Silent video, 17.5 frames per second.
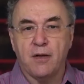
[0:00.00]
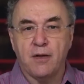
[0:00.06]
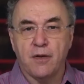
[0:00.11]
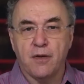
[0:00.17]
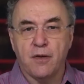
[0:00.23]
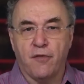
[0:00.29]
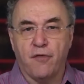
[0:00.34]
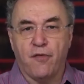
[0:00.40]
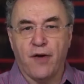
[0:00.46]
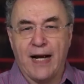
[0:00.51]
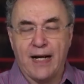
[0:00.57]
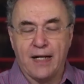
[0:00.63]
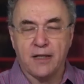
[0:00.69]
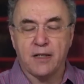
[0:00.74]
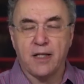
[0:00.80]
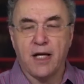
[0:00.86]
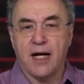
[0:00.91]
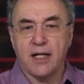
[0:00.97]
The
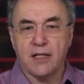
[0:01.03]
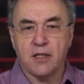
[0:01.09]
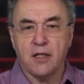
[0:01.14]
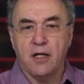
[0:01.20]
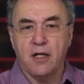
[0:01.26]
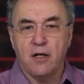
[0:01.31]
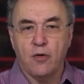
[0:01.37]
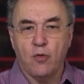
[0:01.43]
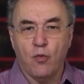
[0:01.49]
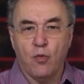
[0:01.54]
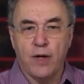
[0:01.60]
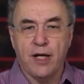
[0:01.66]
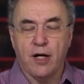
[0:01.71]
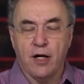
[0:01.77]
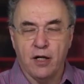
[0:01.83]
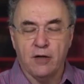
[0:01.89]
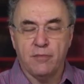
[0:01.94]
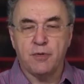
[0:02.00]
fact that we
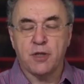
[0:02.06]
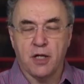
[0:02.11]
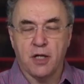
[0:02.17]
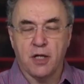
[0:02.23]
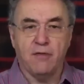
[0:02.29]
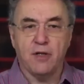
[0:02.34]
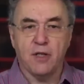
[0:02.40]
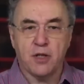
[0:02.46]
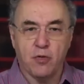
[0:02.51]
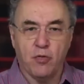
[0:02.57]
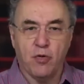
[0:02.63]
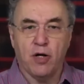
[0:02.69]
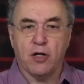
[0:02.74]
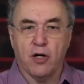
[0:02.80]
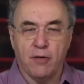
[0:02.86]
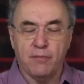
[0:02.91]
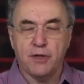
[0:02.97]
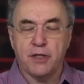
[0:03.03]
are observers who are
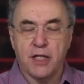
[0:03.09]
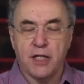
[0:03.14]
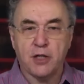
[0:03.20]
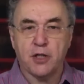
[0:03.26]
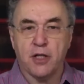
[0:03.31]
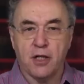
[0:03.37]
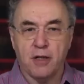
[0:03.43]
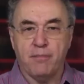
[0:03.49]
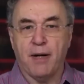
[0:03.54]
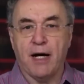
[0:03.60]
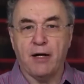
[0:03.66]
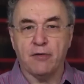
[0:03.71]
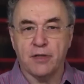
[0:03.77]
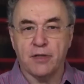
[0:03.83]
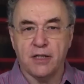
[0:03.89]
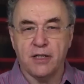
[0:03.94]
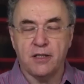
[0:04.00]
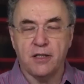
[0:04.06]
computationally
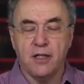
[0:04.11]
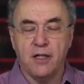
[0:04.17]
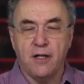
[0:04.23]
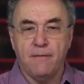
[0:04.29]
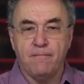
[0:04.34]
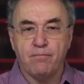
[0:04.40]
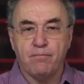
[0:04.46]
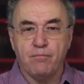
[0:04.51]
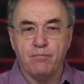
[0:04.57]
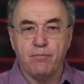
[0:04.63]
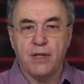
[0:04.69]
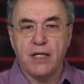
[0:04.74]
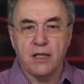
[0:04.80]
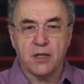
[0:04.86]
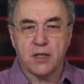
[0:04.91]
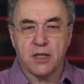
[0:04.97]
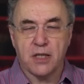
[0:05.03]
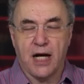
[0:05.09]
bounded
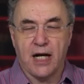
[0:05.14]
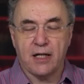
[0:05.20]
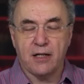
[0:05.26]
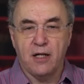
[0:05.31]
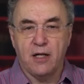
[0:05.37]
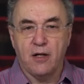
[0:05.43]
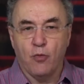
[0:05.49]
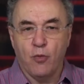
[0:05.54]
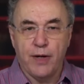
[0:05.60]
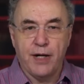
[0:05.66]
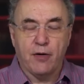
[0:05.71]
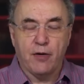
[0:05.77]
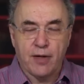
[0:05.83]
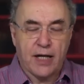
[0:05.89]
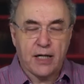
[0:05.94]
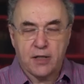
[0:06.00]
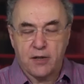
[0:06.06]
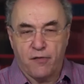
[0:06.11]
means that we don't
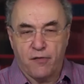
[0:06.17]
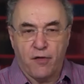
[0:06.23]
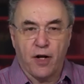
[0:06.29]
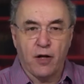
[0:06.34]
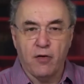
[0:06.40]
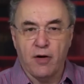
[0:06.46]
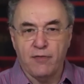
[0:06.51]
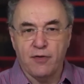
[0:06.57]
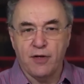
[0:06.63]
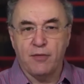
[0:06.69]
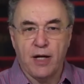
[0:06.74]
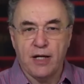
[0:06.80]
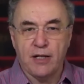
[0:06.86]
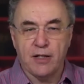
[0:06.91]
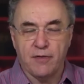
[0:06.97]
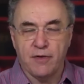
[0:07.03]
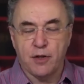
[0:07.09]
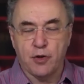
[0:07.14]
get to follow every
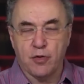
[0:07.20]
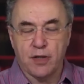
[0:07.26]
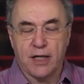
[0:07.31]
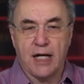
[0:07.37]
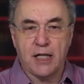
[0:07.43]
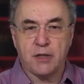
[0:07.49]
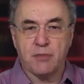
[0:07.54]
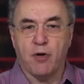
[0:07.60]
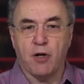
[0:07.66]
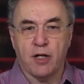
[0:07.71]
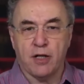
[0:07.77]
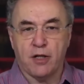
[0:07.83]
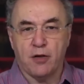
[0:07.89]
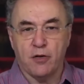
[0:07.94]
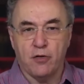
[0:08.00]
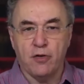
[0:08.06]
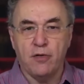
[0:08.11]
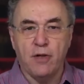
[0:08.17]
individual gas
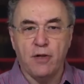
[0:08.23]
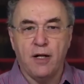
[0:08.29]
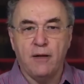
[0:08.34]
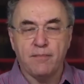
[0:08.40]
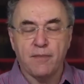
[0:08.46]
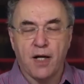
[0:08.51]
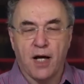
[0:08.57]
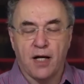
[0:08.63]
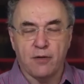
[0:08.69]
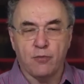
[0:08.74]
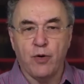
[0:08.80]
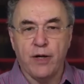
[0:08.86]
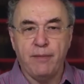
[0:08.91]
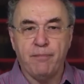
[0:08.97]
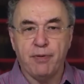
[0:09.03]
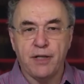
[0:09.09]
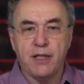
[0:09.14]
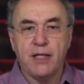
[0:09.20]
molecule. And we
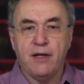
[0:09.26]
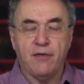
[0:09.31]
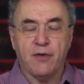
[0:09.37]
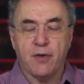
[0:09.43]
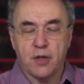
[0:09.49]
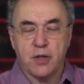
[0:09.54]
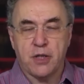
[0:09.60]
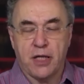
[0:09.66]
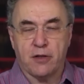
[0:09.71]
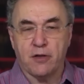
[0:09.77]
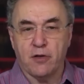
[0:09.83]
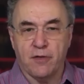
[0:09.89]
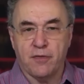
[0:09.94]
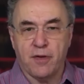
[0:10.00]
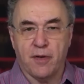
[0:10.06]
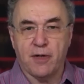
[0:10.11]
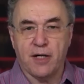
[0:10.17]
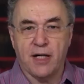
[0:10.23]
believe in the second law of
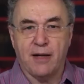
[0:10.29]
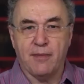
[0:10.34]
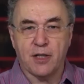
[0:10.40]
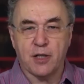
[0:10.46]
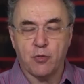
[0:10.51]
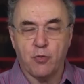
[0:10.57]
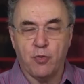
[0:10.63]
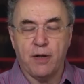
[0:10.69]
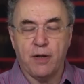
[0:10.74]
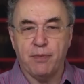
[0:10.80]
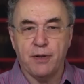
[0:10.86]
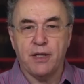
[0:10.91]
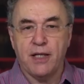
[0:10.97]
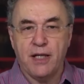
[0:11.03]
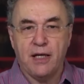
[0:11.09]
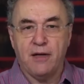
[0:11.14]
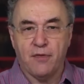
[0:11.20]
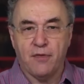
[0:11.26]
thermodynamics. We
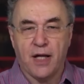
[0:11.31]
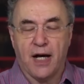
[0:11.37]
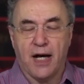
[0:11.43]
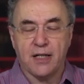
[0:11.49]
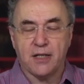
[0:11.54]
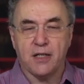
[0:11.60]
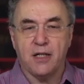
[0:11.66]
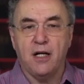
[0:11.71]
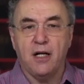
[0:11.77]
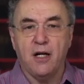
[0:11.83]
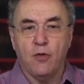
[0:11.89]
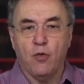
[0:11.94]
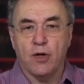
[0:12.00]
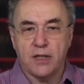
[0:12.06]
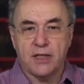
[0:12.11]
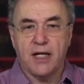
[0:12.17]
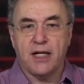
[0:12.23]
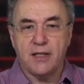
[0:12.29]
believe that
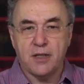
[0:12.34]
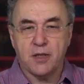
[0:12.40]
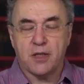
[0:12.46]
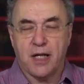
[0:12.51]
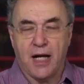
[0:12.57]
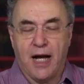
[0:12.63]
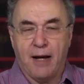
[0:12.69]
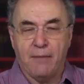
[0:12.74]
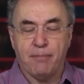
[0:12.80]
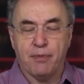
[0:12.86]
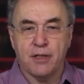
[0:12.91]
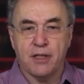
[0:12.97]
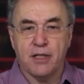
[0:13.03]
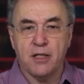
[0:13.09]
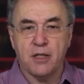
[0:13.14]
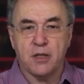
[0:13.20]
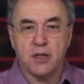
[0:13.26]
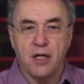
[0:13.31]
what tends to happen
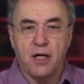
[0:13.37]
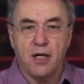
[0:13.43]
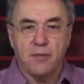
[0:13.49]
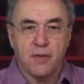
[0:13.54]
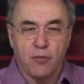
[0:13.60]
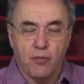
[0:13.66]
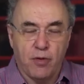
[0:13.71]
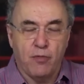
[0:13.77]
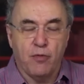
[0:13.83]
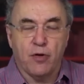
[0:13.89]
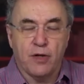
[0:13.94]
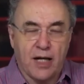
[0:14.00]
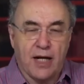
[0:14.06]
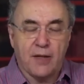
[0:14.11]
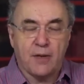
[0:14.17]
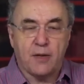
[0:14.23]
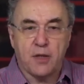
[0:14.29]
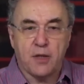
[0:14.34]
is that we will
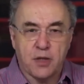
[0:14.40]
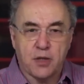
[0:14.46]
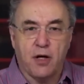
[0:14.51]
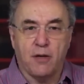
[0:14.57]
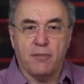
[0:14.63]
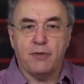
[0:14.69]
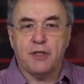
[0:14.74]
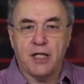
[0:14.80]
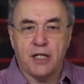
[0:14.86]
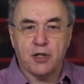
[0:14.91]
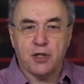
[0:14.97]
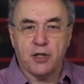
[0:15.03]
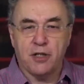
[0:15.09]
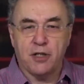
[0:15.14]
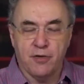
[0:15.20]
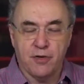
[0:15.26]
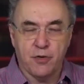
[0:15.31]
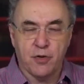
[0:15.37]
get this computationally
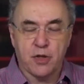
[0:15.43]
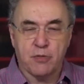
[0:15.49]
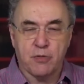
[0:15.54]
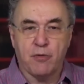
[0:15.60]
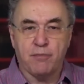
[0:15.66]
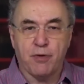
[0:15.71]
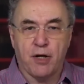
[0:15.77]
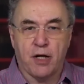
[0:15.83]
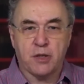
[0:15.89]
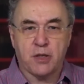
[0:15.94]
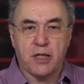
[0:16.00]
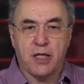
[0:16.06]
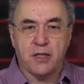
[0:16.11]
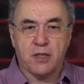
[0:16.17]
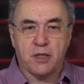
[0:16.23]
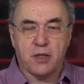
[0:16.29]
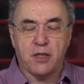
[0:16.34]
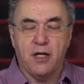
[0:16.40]
irreducible
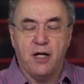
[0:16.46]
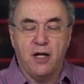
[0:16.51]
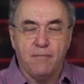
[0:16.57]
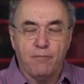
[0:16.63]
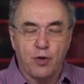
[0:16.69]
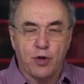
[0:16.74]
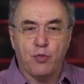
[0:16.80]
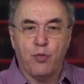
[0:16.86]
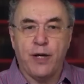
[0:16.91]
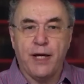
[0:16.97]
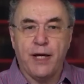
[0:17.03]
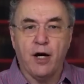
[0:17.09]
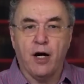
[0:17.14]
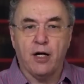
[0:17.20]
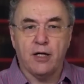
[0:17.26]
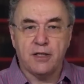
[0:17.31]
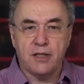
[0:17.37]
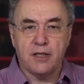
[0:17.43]
process, which we
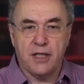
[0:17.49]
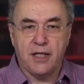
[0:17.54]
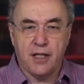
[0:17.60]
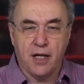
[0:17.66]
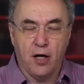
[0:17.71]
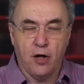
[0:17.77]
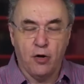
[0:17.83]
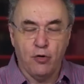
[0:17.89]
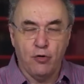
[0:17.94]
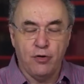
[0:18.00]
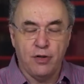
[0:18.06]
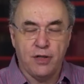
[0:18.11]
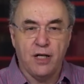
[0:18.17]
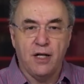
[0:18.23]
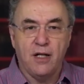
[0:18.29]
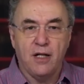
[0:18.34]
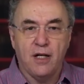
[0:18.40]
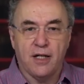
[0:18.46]
can't decode,
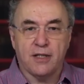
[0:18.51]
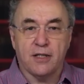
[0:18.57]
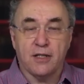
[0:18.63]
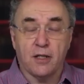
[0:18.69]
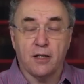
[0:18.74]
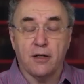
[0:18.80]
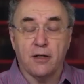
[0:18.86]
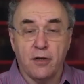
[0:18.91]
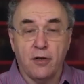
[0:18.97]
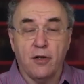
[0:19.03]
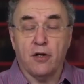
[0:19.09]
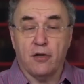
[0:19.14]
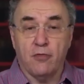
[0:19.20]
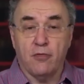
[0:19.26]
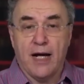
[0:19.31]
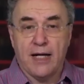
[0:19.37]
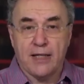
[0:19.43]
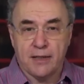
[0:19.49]
and it'll look
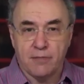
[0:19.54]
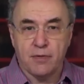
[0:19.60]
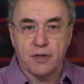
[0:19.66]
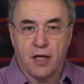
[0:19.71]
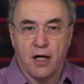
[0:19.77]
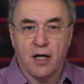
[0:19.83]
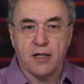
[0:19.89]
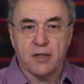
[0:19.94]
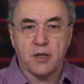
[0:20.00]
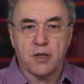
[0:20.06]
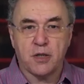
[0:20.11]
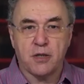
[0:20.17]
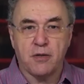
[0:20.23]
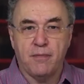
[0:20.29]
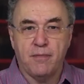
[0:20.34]
random to us.